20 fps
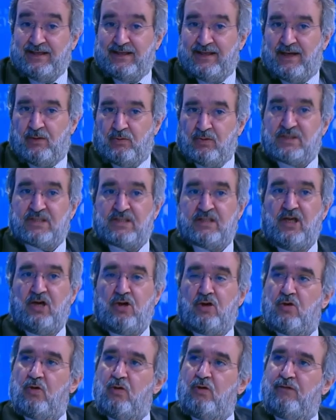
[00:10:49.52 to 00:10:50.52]
I would still
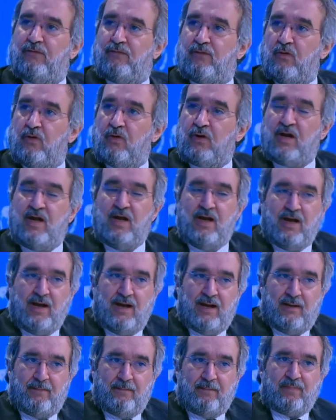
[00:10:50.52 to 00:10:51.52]
call for
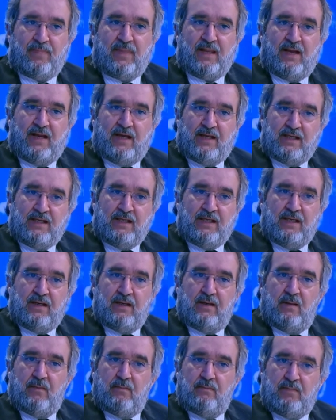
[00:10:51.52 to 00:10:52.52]
a real
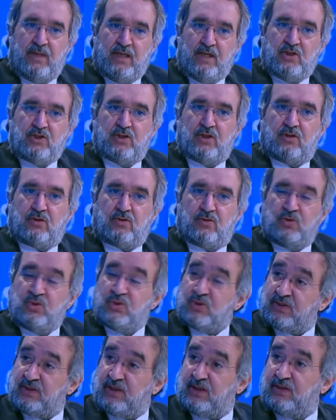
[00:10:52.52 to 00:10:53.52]
major
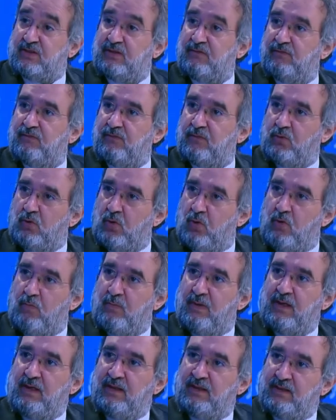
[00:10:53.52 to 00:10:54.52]
constructive global
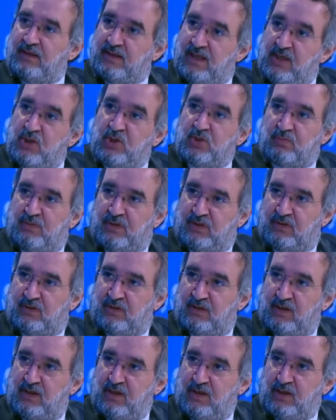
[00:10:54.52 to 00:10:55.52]
engagement
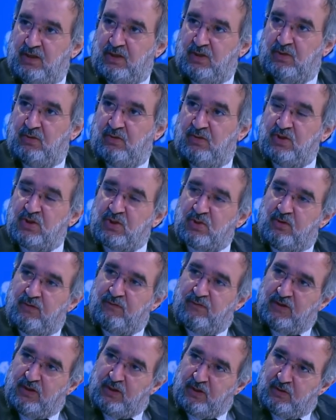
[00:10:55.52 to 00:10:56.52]
you know, in
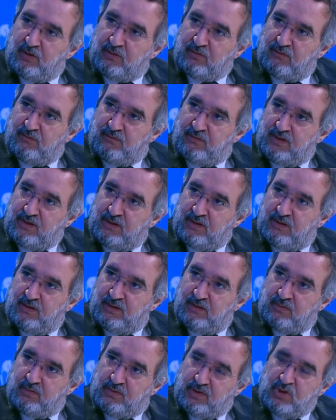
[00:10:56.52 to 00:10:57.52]
solving a lot of the you know,
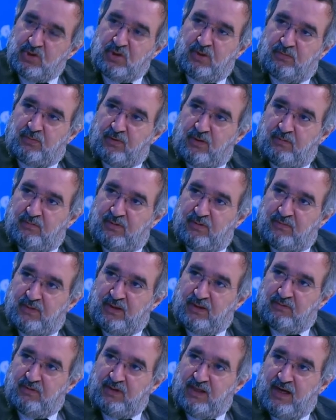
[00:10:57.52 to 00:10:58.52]
regional problem that
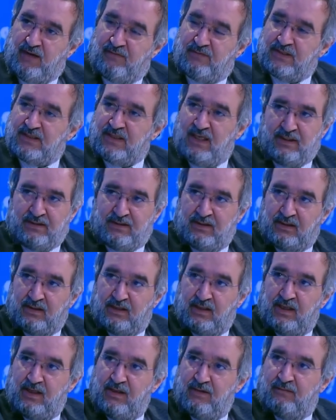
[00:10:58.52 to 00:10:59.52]
we have, starting
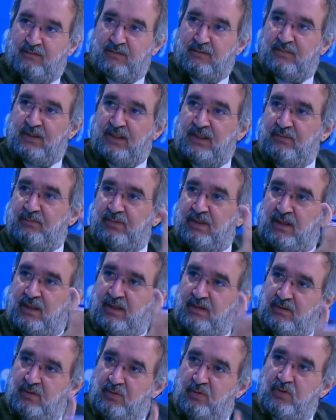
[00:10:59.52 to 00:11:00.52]
from Libya
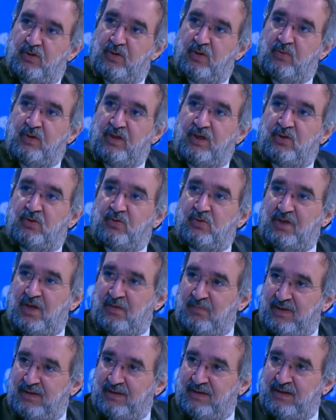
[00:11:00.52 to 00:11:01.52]
all the way to
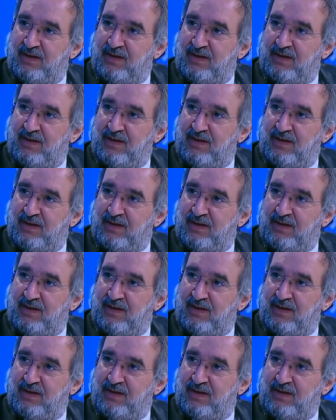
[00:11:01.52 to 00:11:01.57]
Yemen,